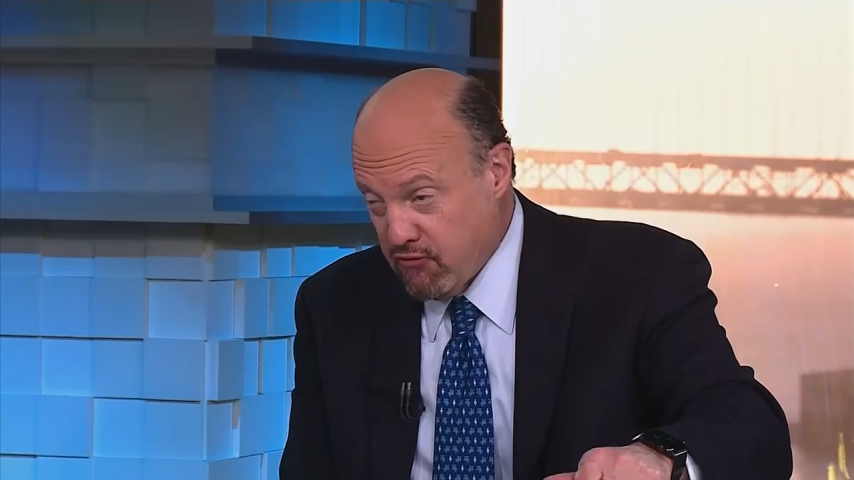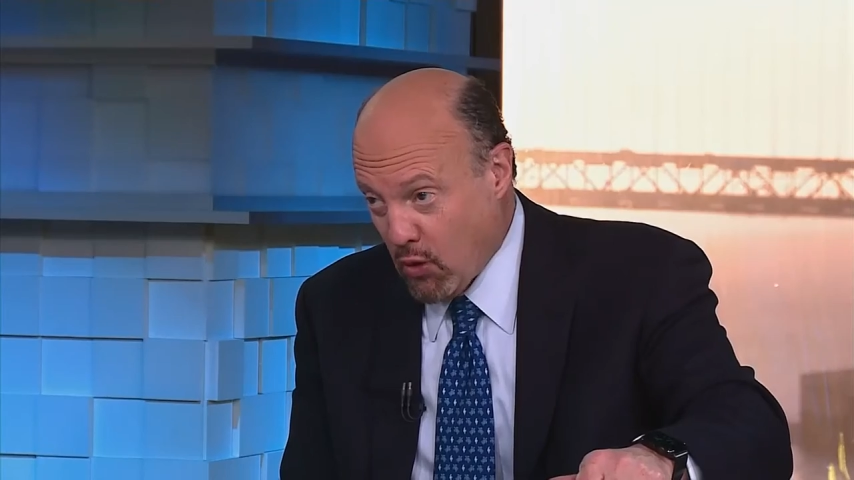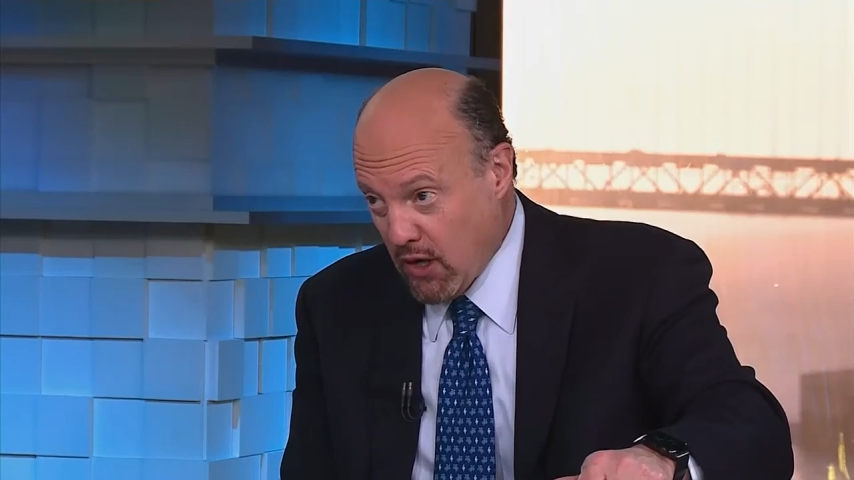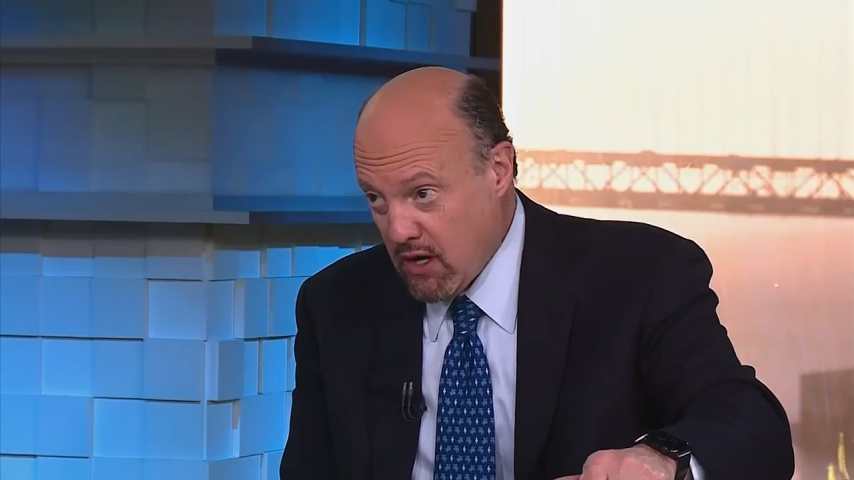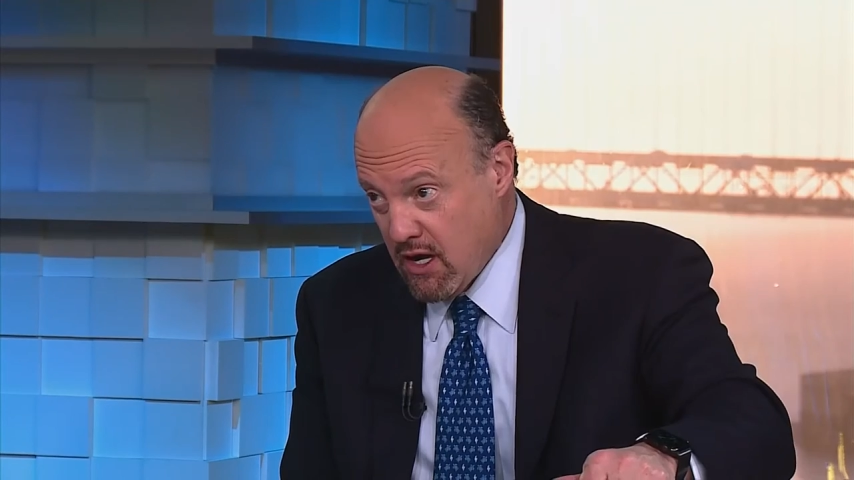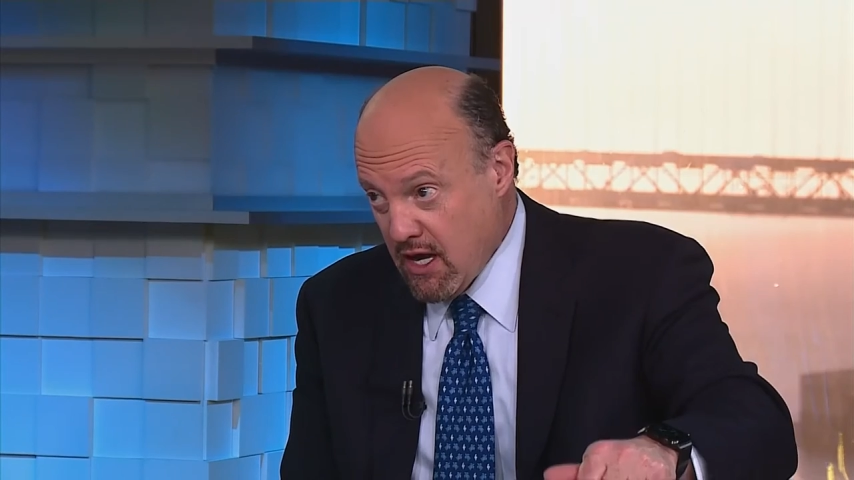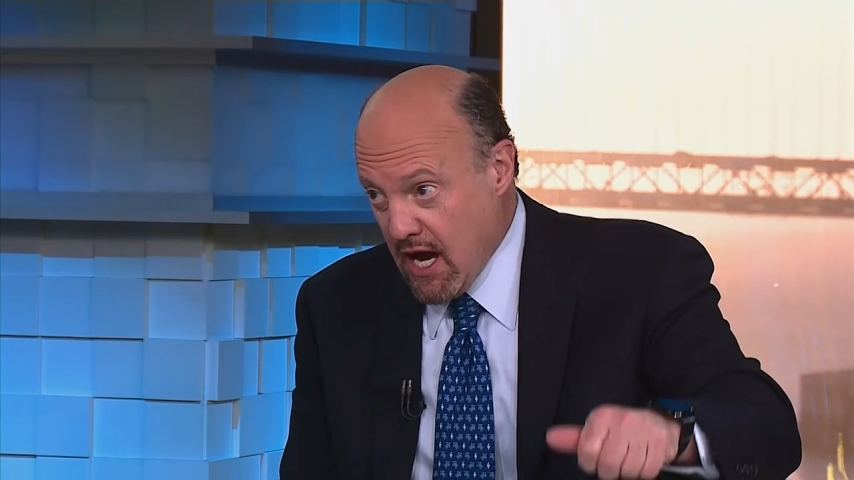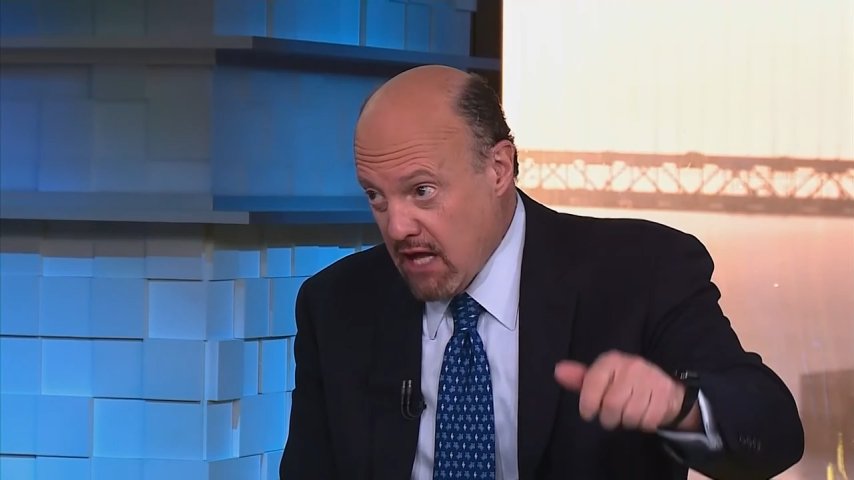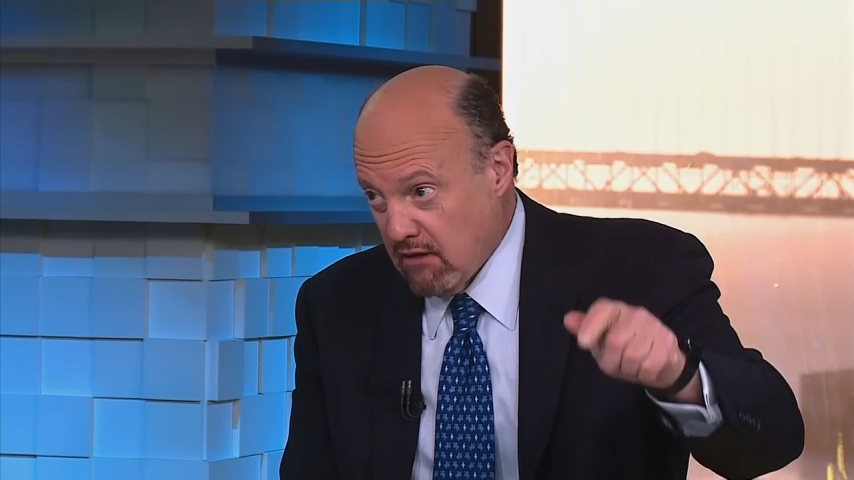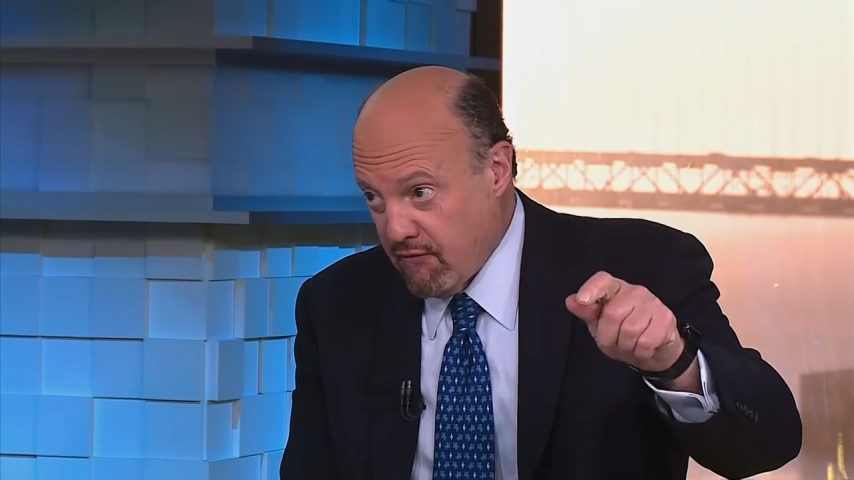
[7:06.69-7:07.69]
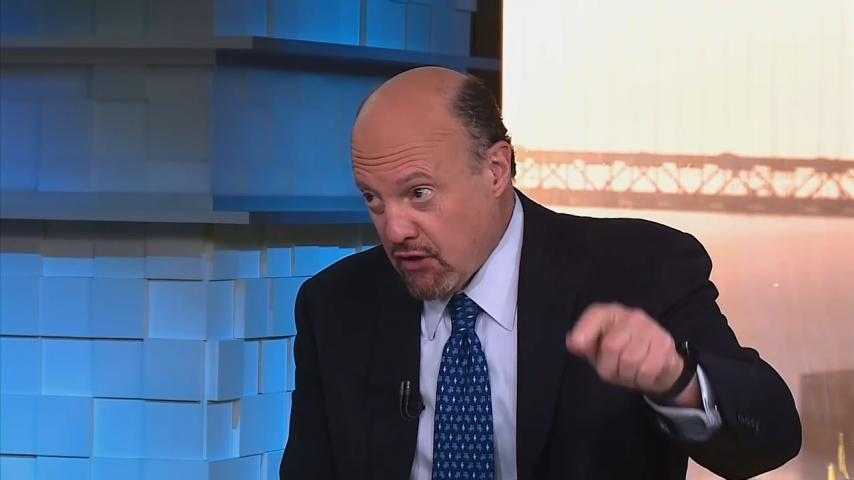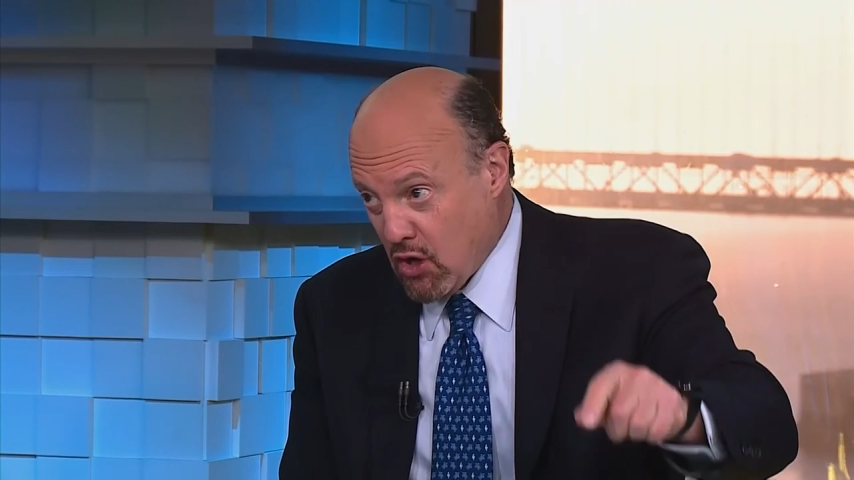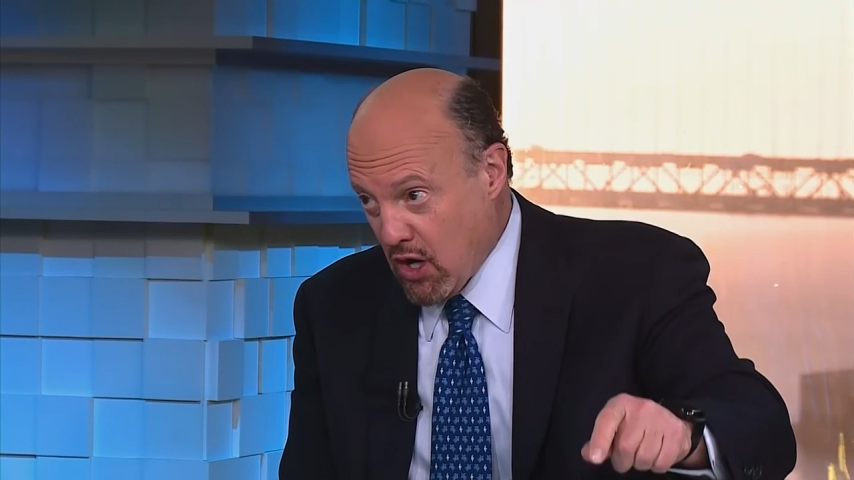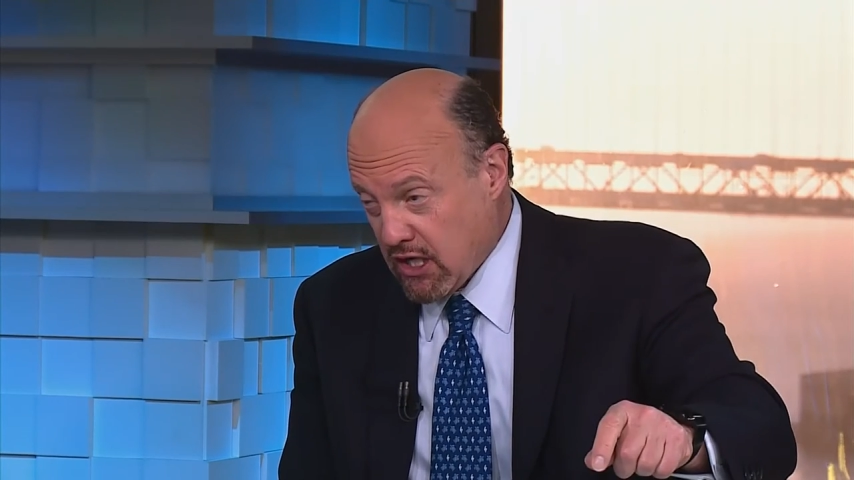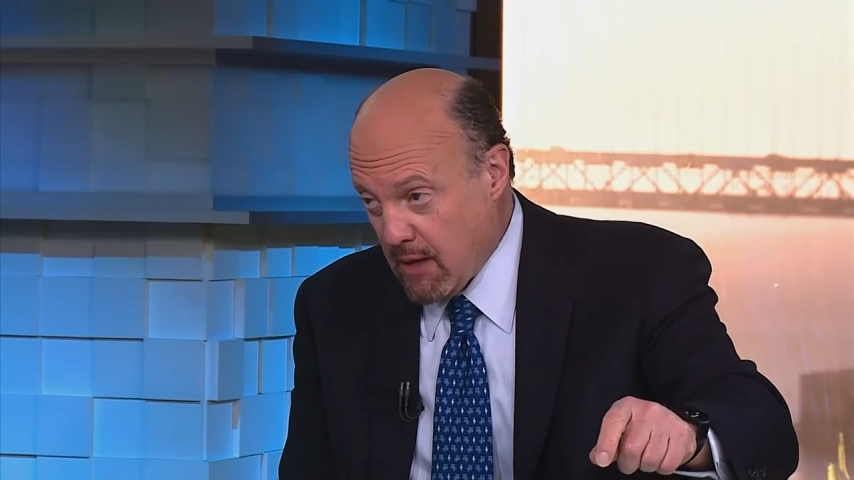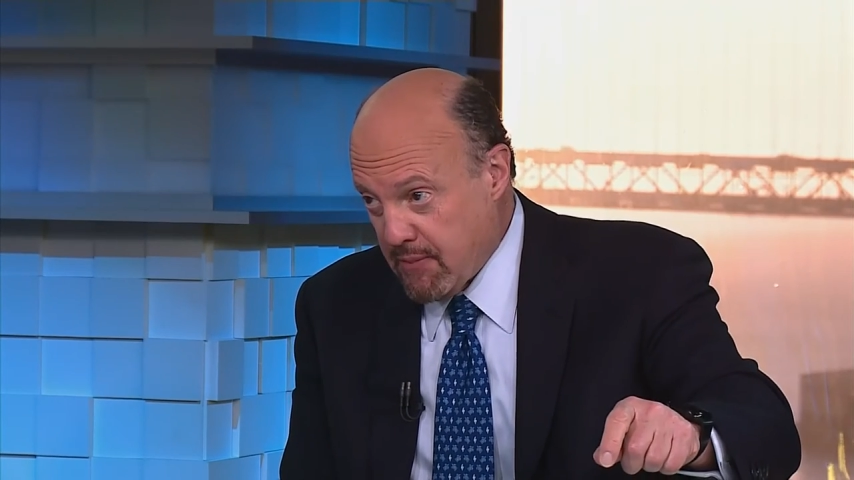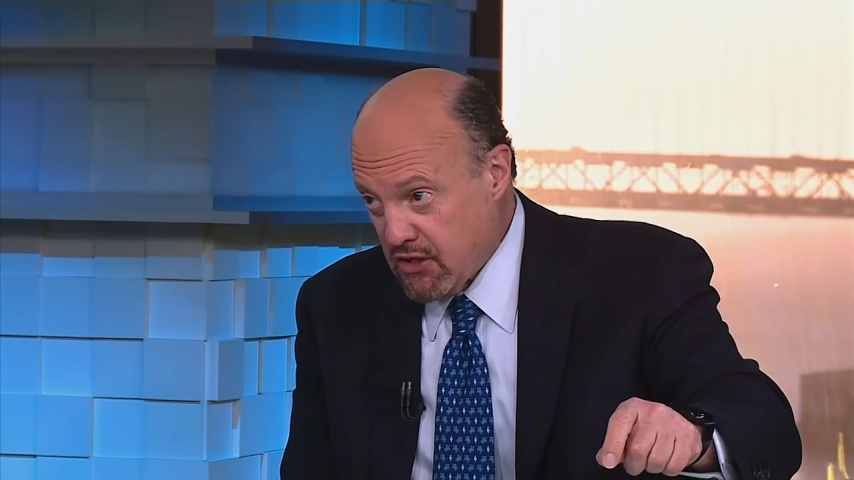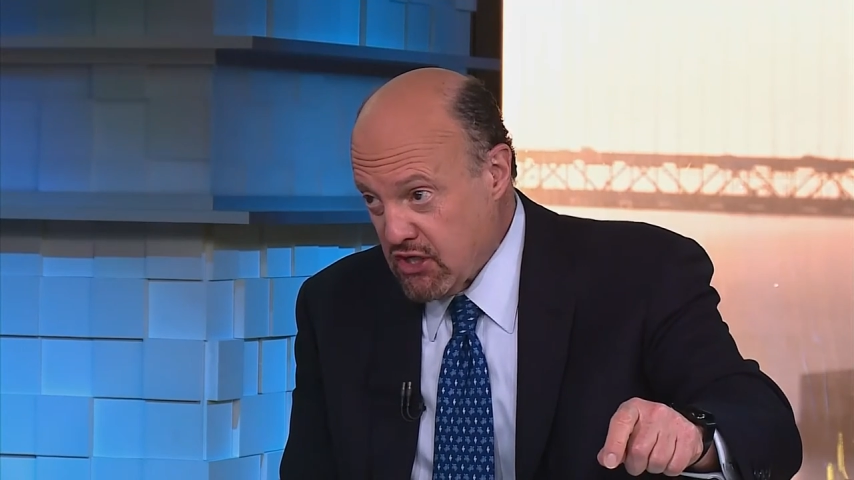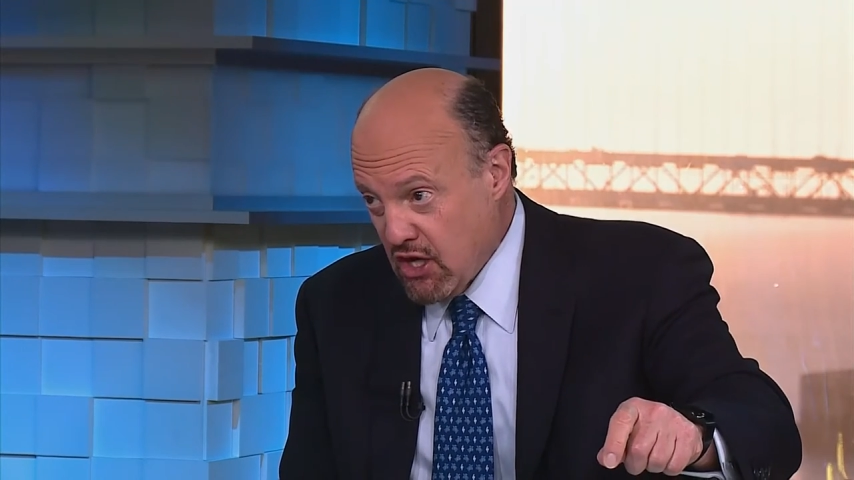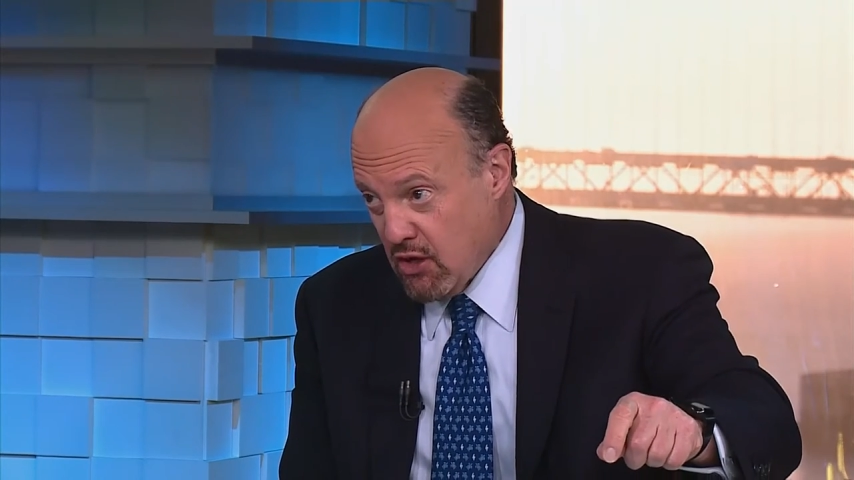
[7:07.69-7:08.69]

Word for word: for you think, you, I love the car companies,